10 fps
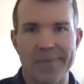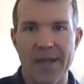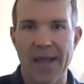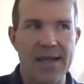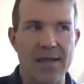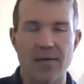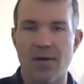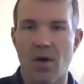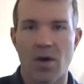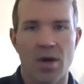8
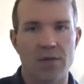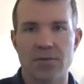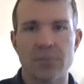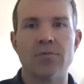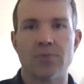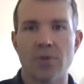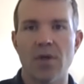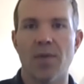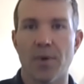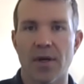on, you
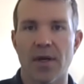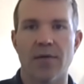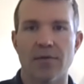get burnout.